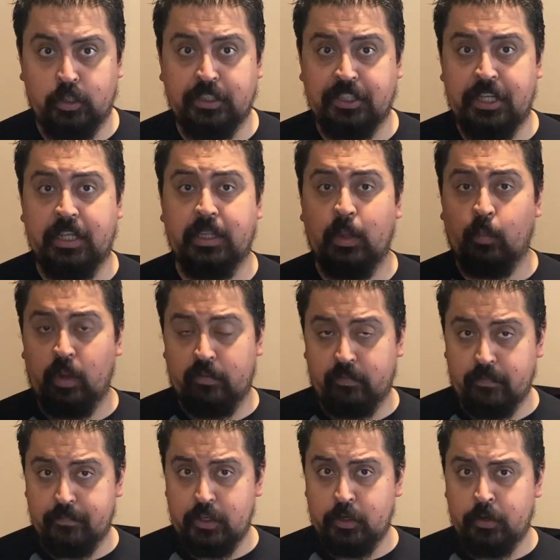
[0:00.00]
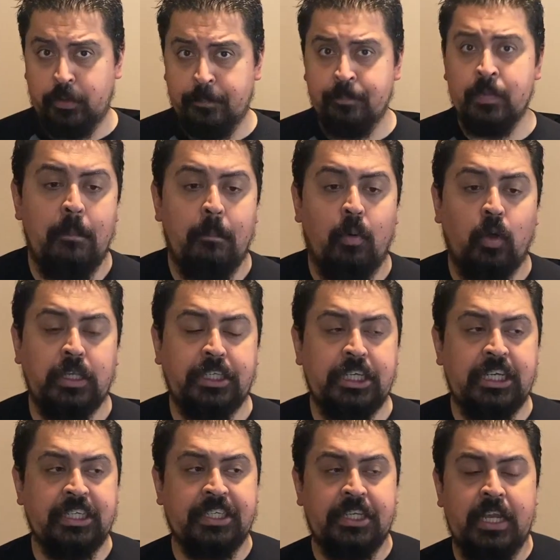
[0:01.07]
state that we've reviewed.
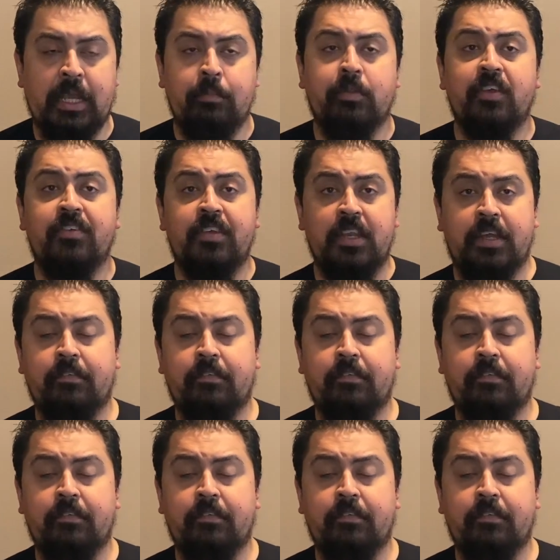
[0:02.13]
Boise is named the City